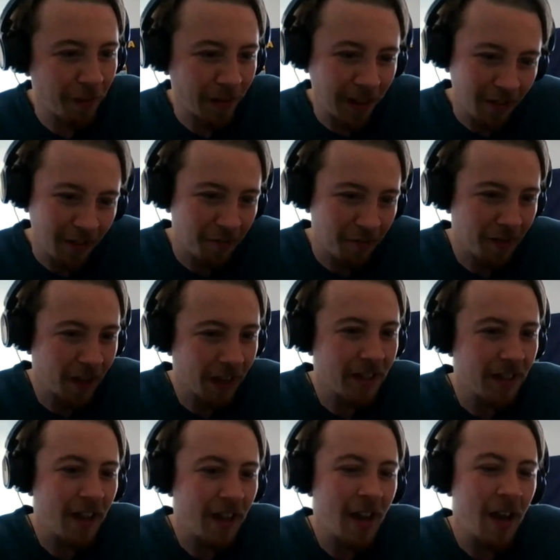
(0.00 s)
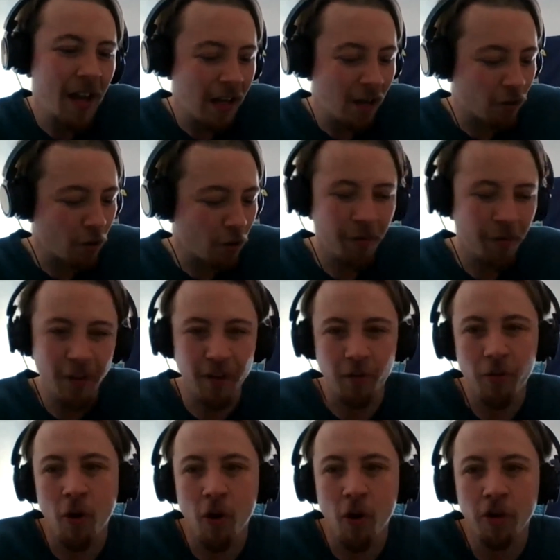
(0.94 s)
But I gave him that. He's going to provide
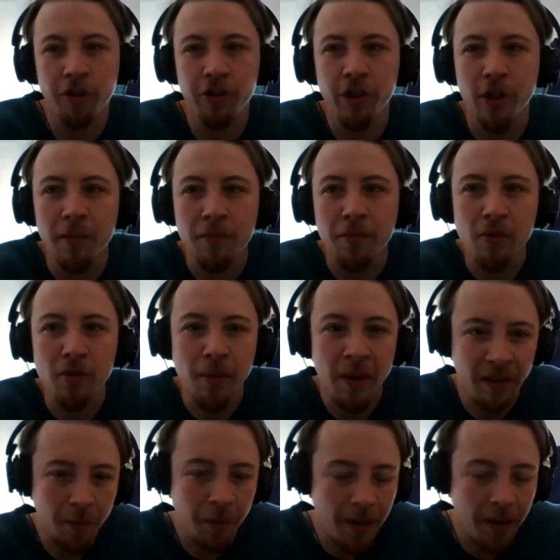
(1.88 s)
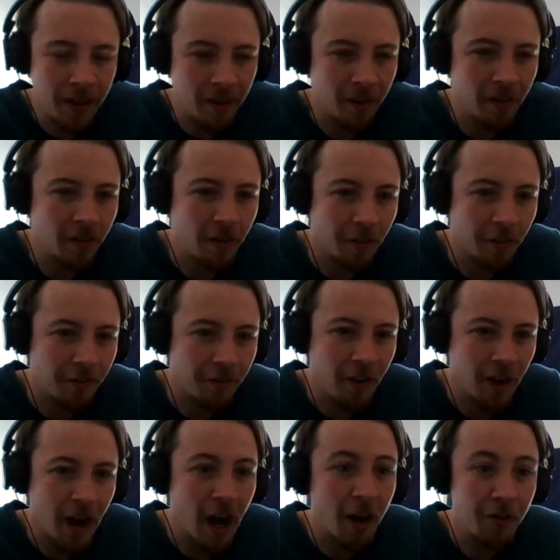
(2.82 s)
some costumes, bits and pieces of
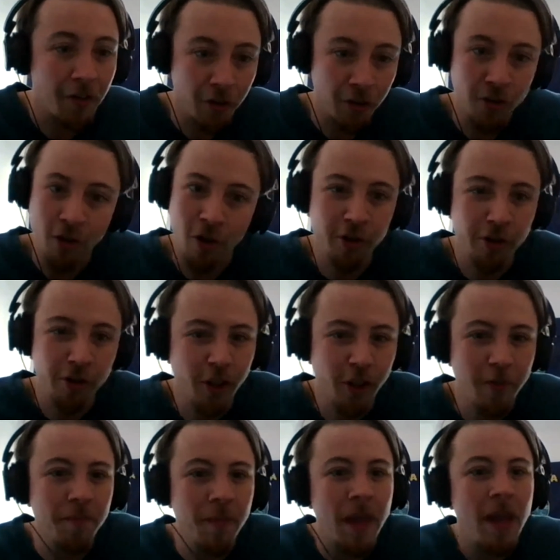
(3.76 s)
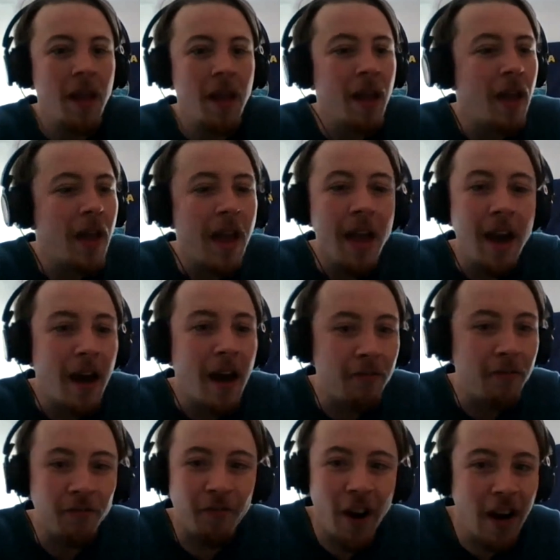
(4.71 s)
Andrew's costume.
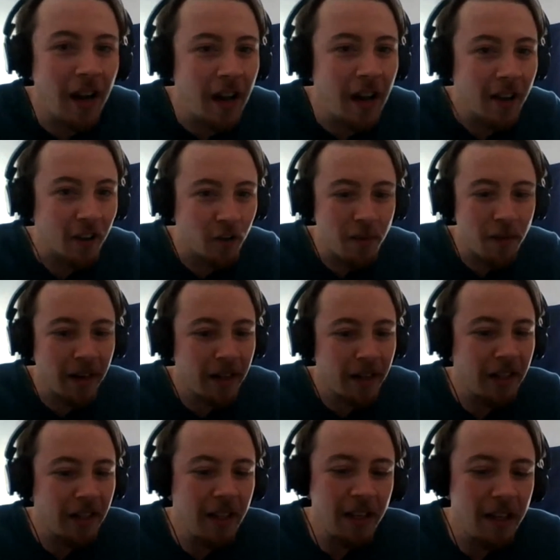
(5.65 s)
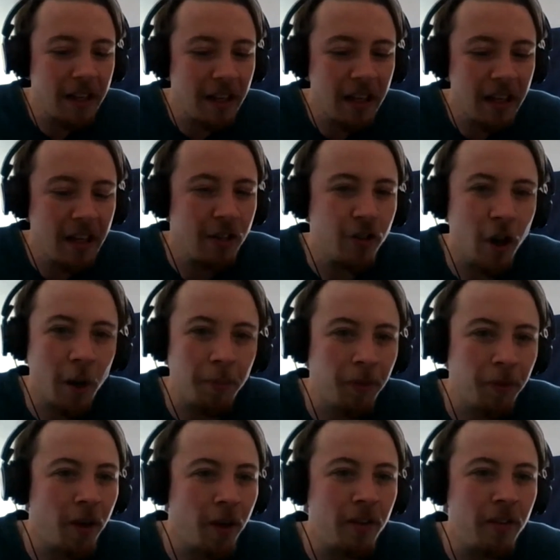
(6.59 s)
Very last minute, he
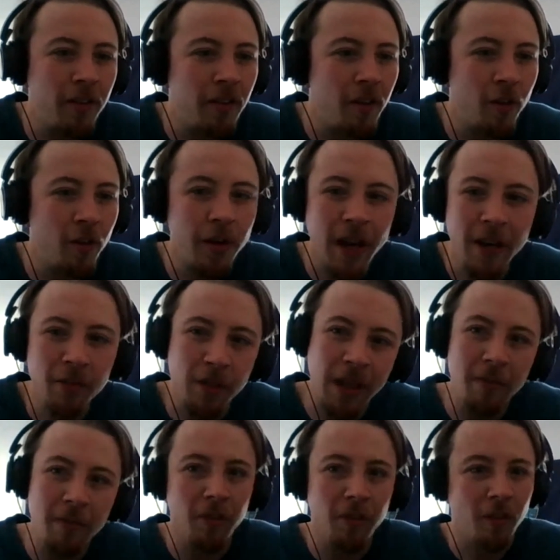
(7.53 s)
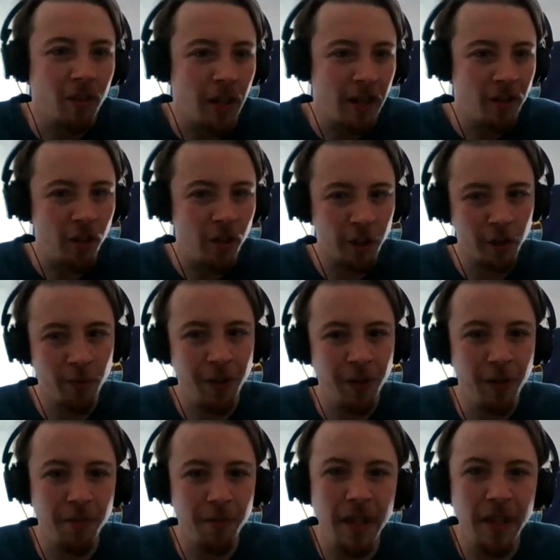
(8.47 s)
dropped out, and I was keeping in touch
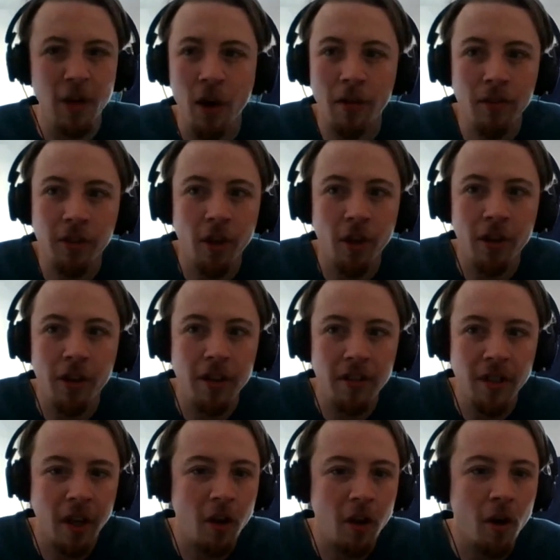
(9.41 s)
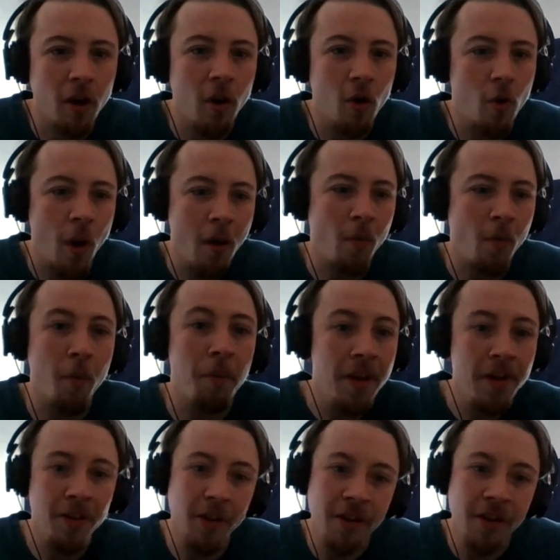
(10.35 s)
with him. And then all of a sudden, he's like, "Oh, I won't
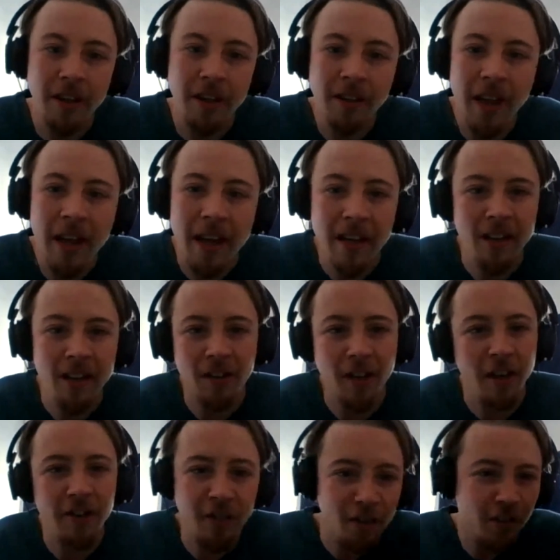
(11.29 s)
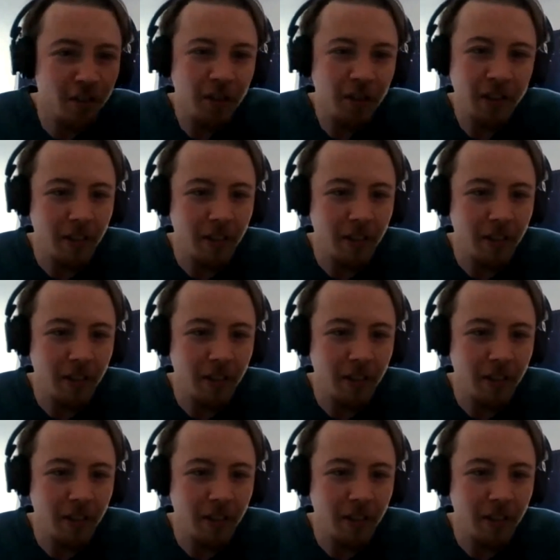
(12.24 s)
be there that day. You just can't use it."